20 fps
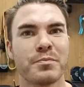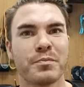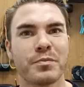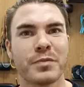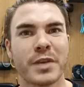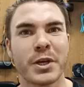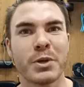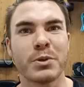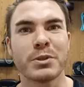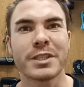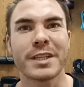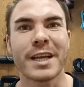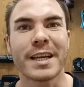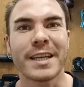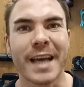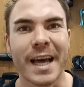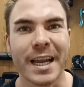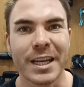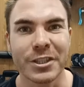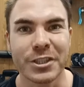they use an
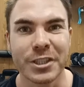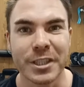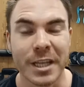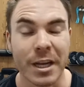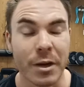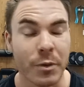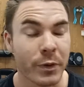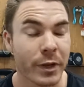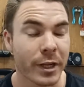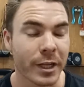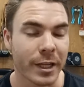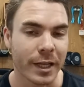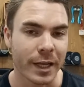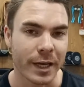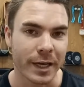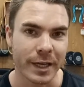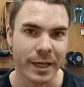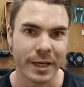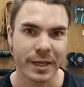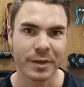analogy that I really
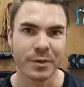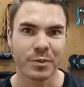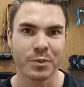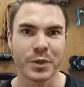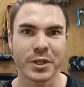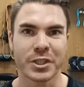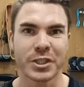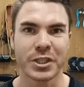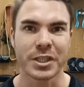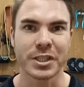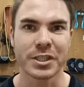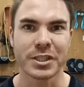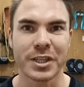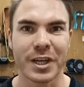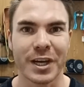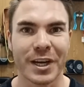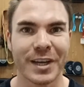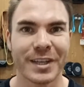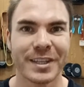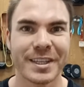like, which is
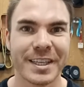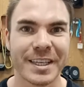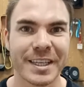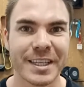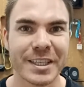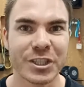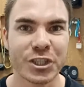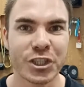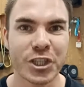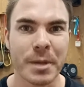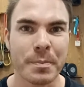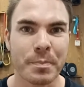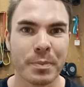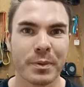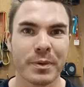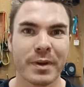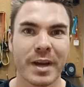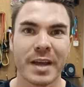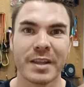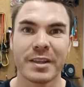the
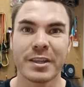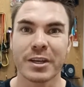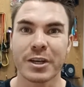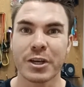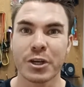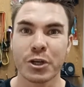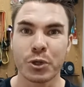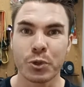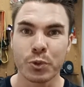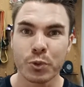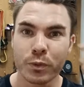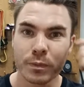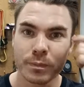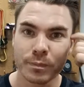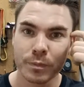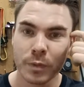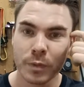ship and the canoe.